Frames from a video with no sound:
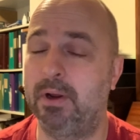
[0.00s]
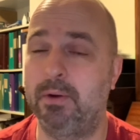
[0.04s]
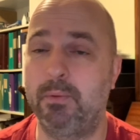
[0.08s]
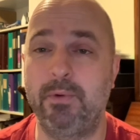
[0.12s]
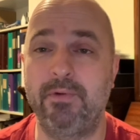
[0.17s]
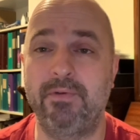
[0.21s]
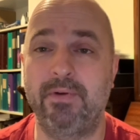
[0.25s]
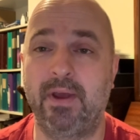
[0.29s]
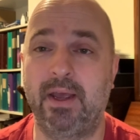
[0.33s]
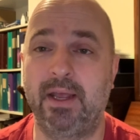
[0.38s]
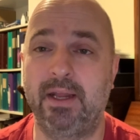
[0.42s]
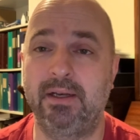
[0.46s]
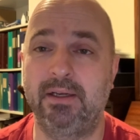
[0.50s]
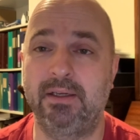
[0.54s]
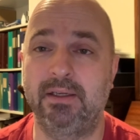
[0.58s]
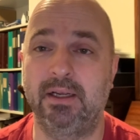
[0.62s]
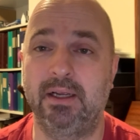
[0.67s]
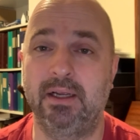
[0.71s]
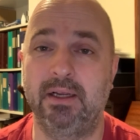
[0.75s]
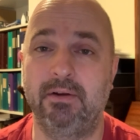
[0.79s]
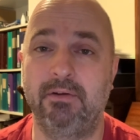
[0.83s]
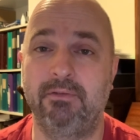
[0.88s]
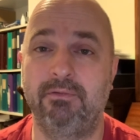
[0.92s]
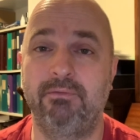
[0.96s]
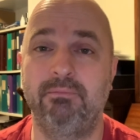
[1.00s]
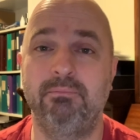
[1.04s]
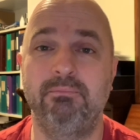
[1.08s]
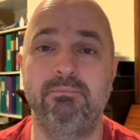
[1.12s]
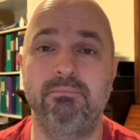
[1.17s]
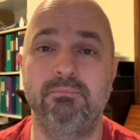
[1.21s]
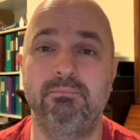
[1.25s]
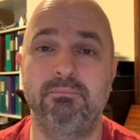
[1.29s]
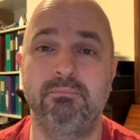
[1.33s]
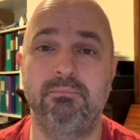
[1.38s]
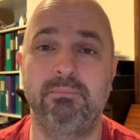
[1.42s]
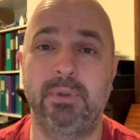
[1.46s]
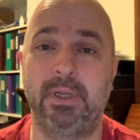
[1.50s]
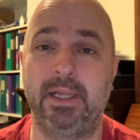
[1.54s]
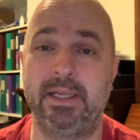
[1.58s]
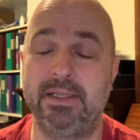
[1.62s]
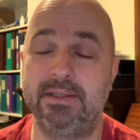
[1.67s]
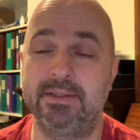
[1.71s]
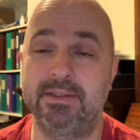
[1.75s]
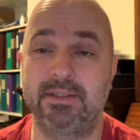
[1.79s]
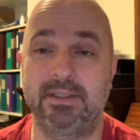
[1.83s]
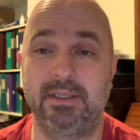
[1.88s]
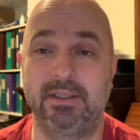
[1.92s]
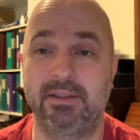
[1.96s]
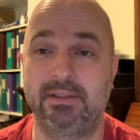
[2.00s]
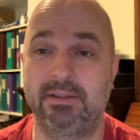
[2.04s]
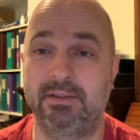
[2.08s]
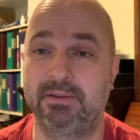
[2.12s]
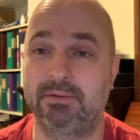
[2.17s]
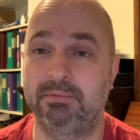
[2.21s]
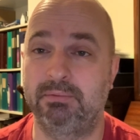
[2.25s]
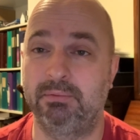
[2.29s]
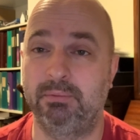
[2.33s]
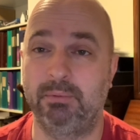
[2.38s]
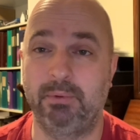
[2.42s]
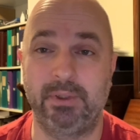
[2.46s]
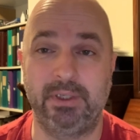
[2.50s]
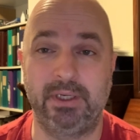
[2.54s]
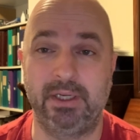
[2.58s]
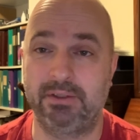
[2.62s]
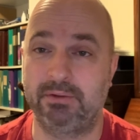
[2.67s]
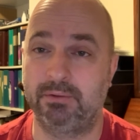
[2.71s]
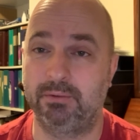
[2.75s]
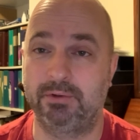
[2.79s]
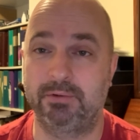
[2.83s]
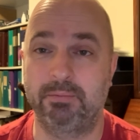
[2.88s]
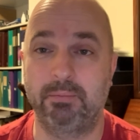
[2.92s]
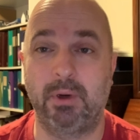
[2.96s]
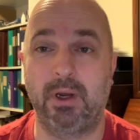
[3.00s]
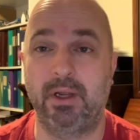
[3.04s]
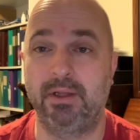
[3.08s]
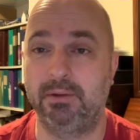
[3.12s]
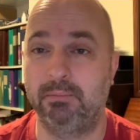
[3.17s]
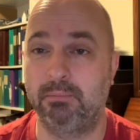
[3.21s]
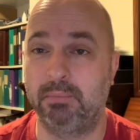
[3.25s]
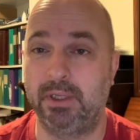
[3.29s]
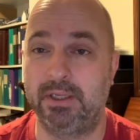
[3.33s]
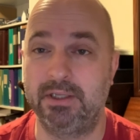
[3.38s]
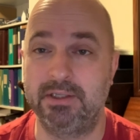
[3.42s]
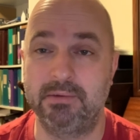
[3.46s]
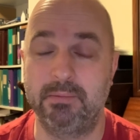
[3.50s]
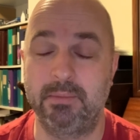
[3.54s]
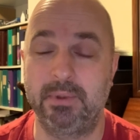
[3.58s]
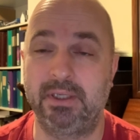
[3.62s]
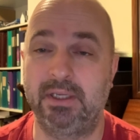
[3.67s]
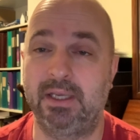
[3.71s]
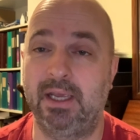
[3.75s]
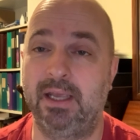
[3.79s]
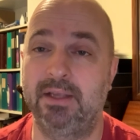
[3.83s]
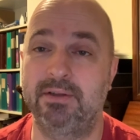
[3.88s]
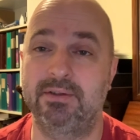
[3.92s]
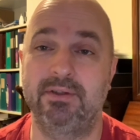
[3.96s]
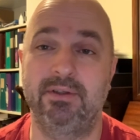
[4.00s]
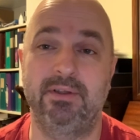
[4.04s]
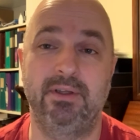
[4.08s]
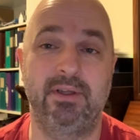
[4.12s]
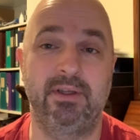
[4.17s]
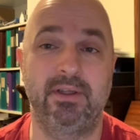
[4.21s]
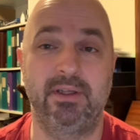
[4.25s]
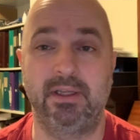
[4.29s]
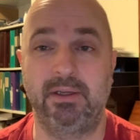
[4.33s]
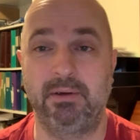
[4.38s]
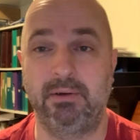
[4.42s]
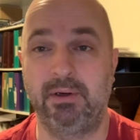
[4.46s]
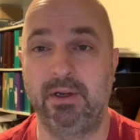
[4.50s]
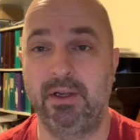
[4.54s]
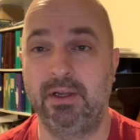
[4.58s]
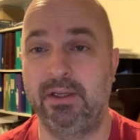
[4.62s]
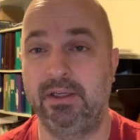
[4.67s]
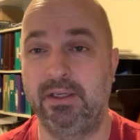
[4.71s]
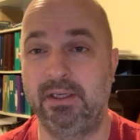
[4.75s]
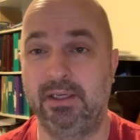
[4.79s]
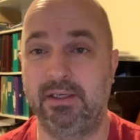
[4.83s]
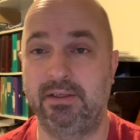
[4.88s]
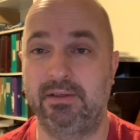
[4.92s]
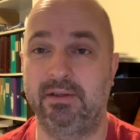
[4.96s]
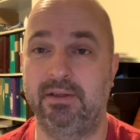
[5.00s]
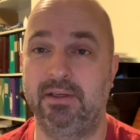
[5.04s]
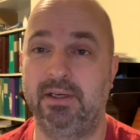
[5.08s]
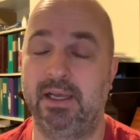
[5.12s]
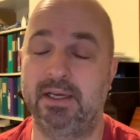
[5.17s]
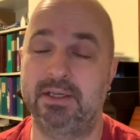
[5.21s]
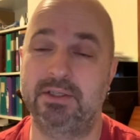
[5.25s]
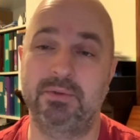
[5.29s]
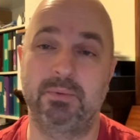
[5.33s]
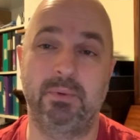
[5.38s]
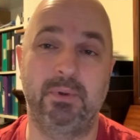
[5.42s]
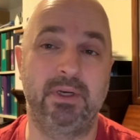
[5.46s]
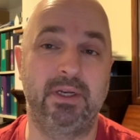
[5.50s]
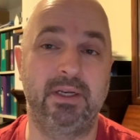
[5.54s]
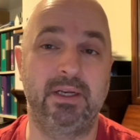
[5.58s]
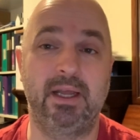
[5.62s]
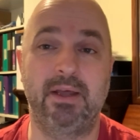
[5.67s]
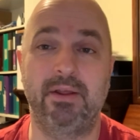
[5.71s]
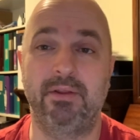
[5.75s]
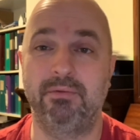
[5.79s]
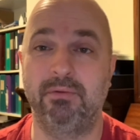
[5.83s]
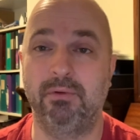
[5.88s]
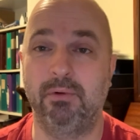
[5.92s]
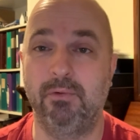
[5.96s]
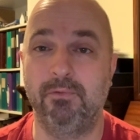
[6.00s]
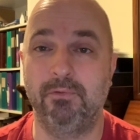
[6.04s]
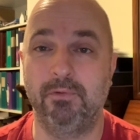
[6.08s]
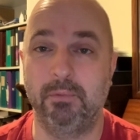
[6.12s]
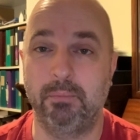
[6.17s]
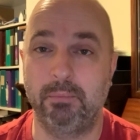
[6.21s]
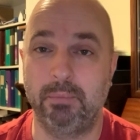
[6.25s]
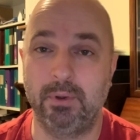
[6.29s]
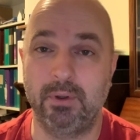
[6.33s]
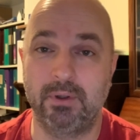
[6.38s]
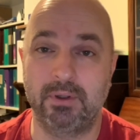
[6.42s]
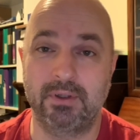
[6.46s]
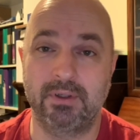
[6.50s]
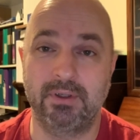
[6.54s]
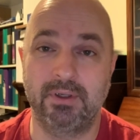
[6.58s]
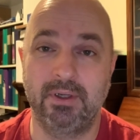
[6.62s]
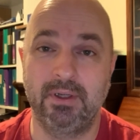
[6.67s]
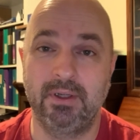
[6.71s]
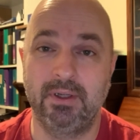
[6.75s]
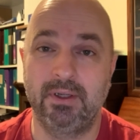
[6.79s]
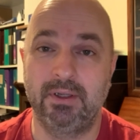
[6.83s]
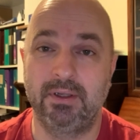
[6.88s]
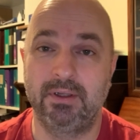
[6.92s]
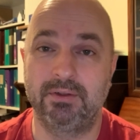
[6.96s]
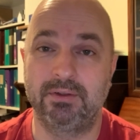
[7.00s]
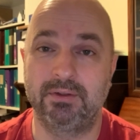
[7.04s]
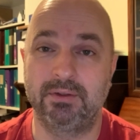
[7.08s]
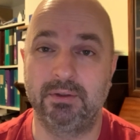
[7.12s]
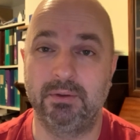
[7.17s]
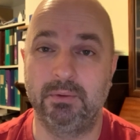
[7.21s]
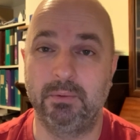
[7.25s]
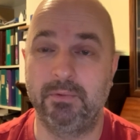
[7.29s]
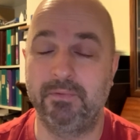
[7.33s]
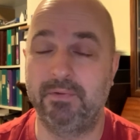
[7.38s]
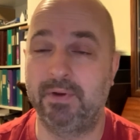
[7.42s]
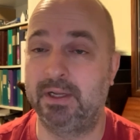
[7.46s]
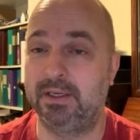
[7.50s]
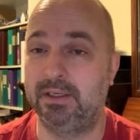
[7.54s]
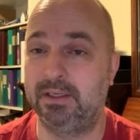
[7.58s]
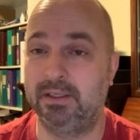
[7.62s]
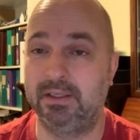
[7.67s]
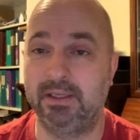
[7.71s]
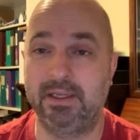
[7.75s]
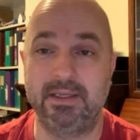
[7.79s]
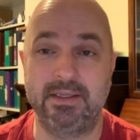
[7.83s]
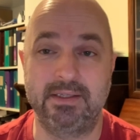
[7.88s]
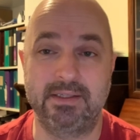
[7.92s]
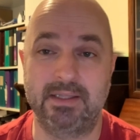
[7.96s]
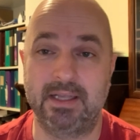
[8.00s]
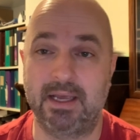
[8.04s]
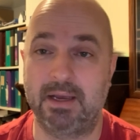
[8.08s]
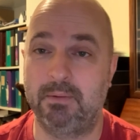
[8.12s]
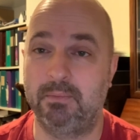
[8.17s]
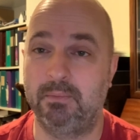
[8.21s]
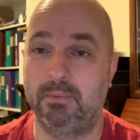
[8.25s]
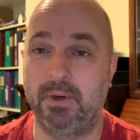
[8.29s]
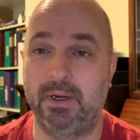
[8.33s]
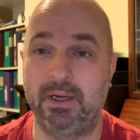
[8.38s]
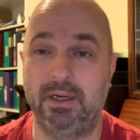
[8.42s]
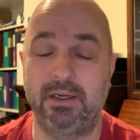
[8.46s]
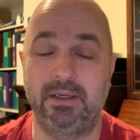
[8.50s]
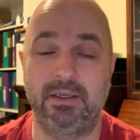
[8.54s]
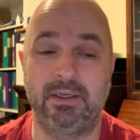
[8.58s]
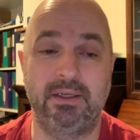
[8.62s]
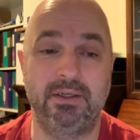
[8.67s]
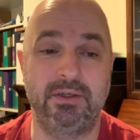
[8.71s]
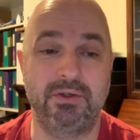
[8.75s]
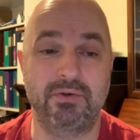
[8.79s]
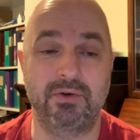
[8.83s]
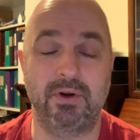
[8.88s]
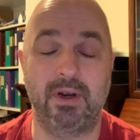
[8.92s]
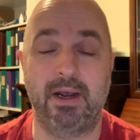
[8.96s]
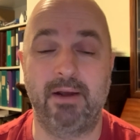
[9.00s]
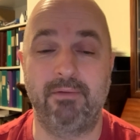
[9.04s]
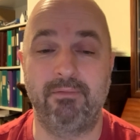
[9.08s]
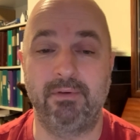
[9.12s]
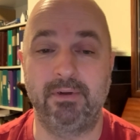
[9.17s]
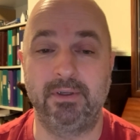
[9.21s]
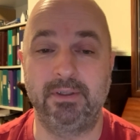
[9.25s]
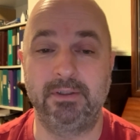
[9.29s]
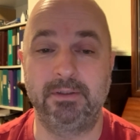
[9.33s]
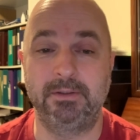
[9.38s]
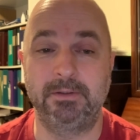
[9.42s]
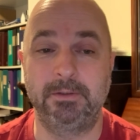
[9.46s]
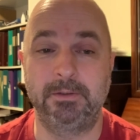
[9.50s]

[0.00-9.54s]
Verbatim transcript: We've had uh, planes that we get to a spot and planes have been canceled and then you get to the next one and now they're overbooked. So we've had delays that way in traveling.